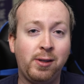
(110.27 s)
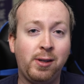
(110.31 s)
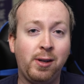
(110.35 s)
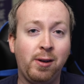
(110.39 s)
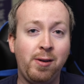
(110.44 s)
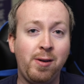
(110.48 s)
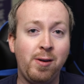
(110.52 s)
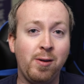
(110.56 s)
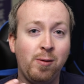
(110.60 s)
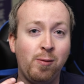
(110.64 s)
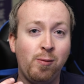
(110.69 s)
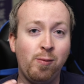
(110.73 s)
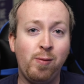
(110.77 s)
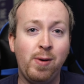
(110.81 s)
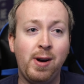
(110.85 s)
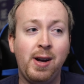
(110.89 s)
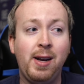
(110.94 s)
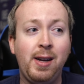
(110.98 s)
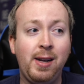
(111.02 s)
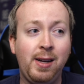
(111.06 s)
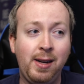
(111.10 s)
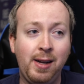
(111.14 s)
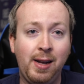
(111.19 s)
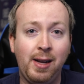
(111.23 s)
So,
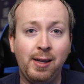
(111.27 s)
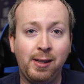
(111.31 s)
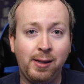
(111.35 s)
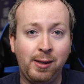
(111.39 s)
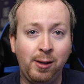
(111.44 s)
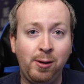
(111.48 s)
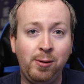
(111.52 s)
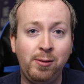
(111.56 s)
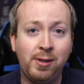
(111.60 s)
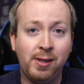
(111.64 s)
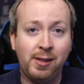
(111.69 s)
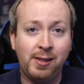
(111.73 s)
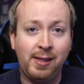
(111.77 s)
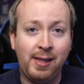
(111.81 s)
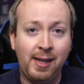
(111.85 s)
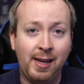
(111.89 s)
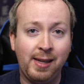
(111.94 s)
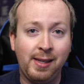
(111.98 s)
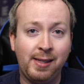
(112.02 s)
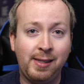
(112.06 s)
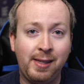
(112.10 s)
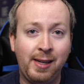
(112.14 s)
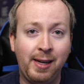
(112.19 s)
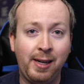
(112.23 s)
when it loses
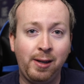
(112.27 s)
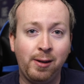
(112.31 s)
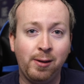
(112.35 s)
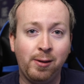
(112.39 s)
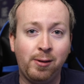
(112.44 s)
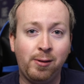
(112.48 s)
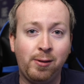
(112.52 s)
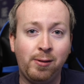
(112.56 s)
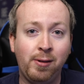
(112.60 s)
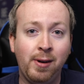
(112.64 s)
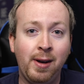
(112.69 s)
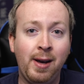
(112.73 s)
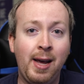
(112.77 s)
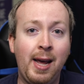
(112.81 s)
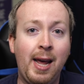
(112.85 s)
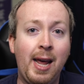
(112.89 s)
that signal,